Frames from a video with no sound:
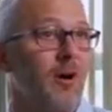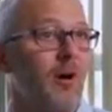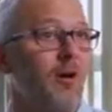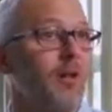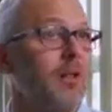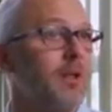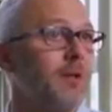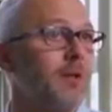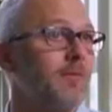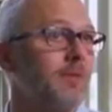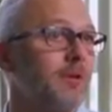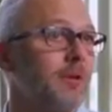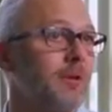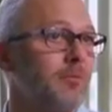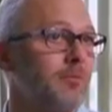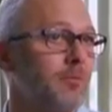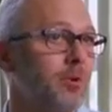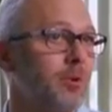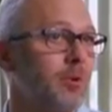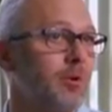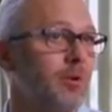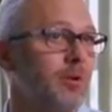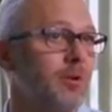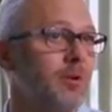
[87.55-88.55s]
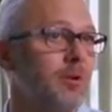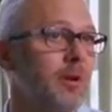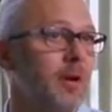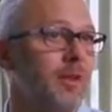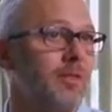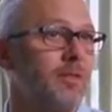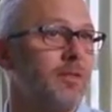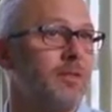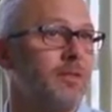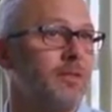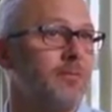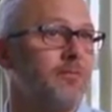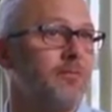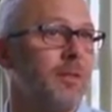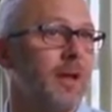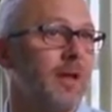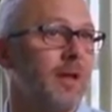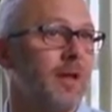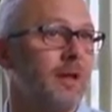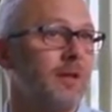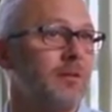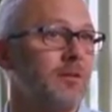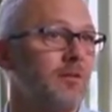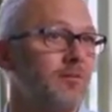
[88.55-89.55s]
all have an input on the
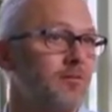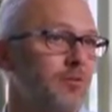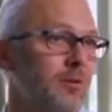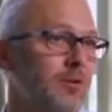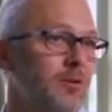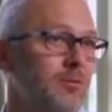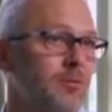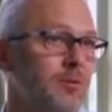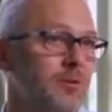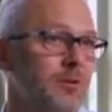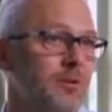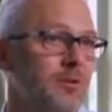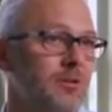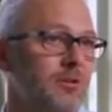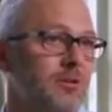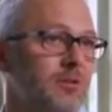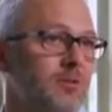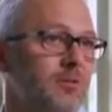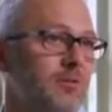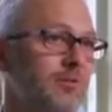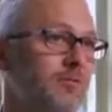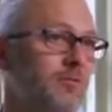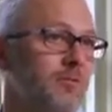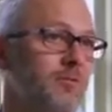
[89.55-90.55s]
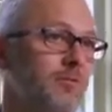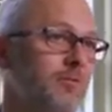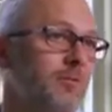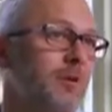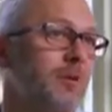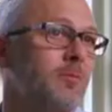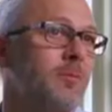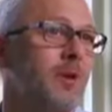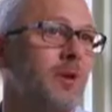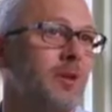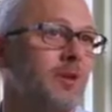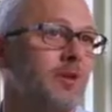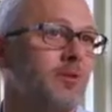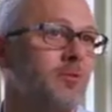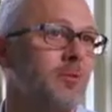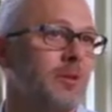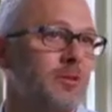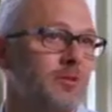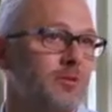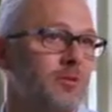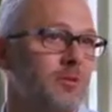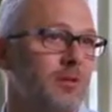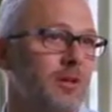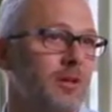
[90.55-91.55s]
demand of transportation, because fundamentally
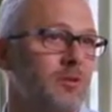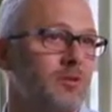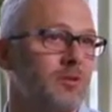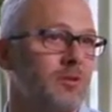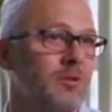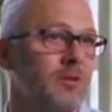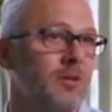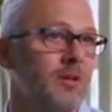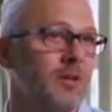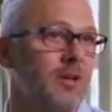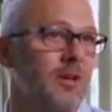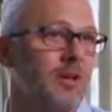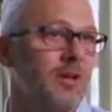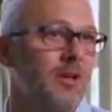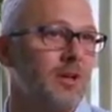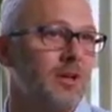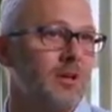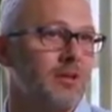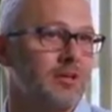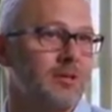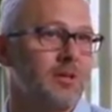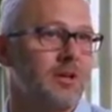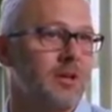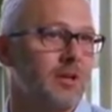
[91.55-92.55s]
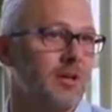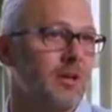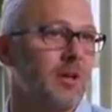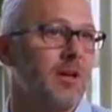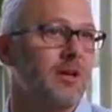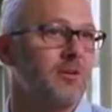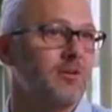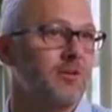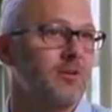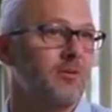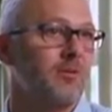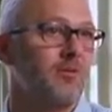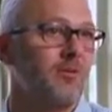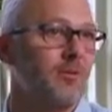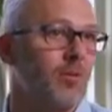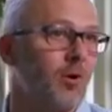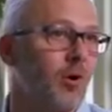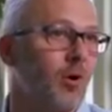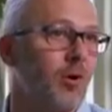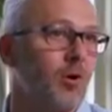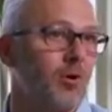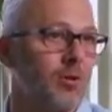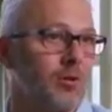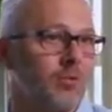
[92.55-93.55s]
transportation is the connector for
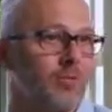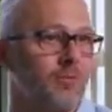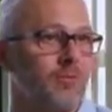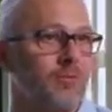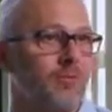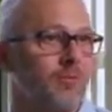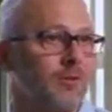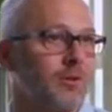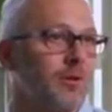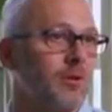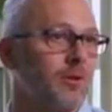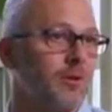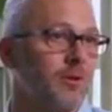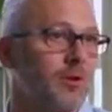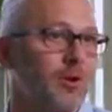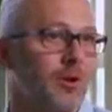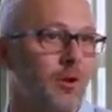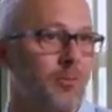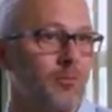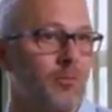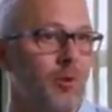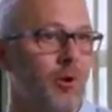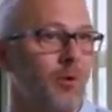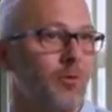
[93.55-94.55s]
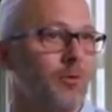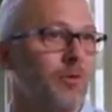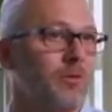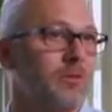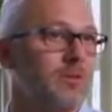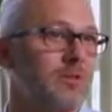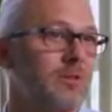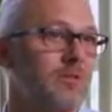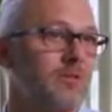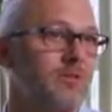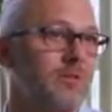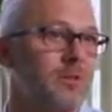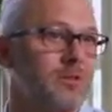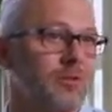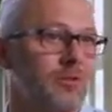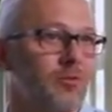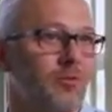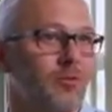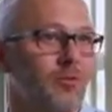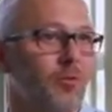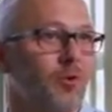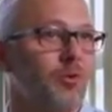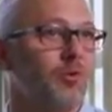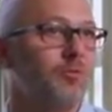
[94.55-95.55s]
all of the components, the
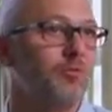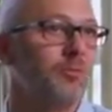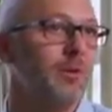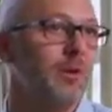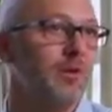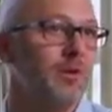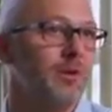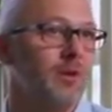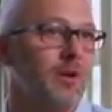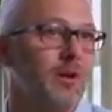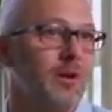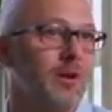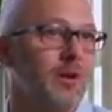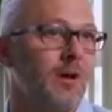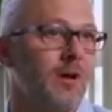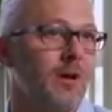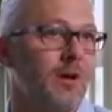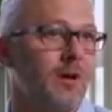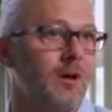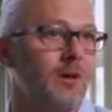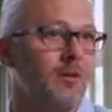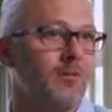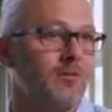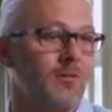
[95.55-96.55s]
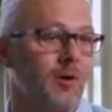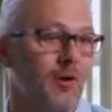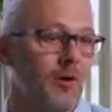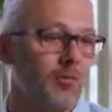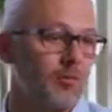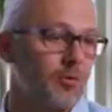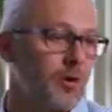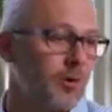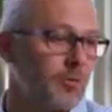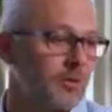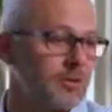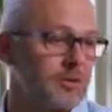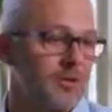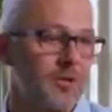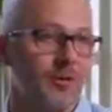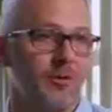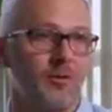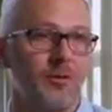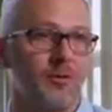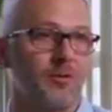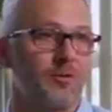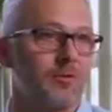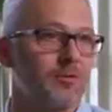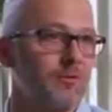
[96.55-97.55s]
physical movement of raw
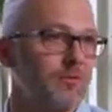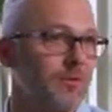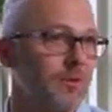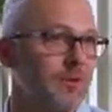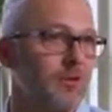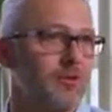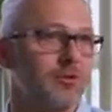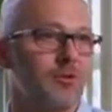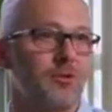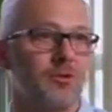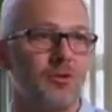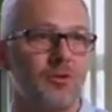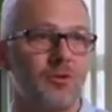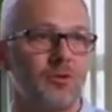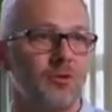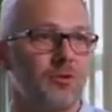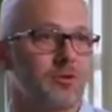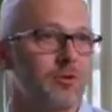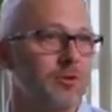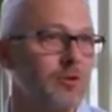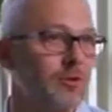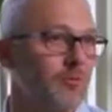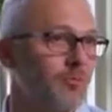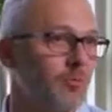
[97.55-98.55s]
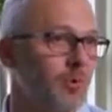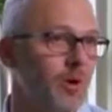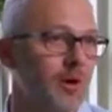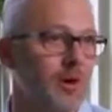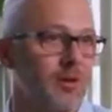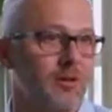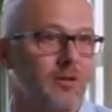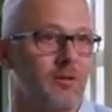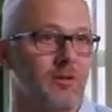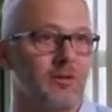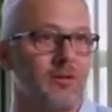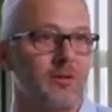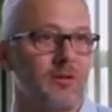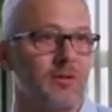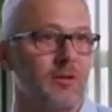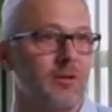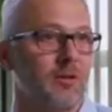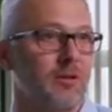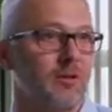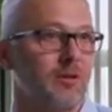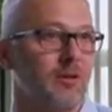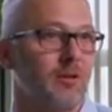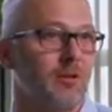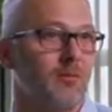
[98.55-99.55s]
materials, finished goods, product
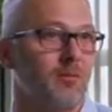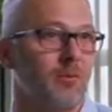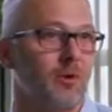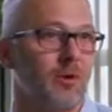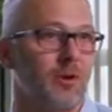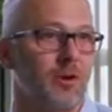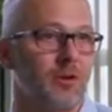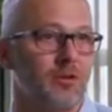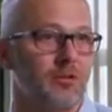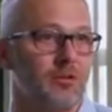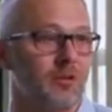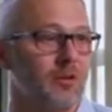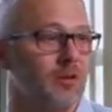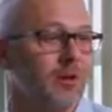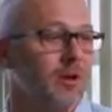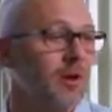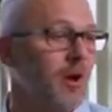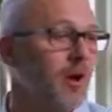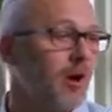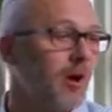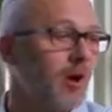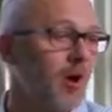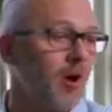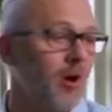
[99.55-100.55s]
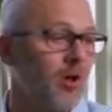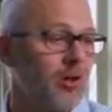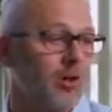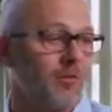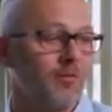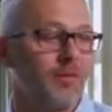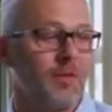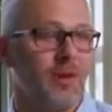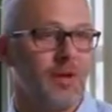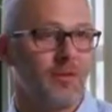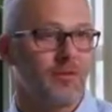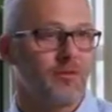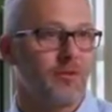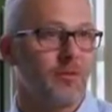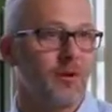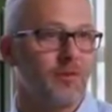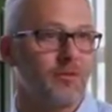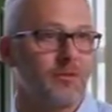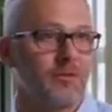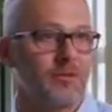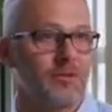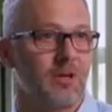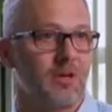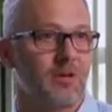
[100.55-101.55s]
in production, all of that
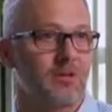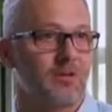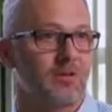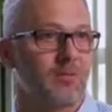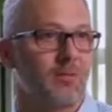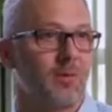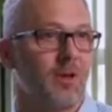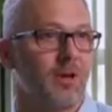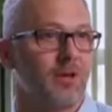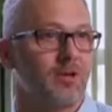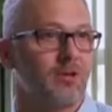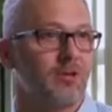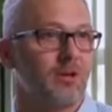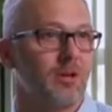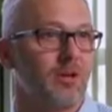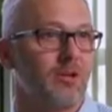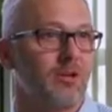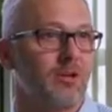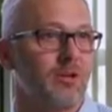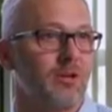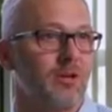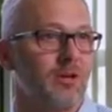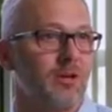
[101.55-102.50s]
throughout the entire supply chain.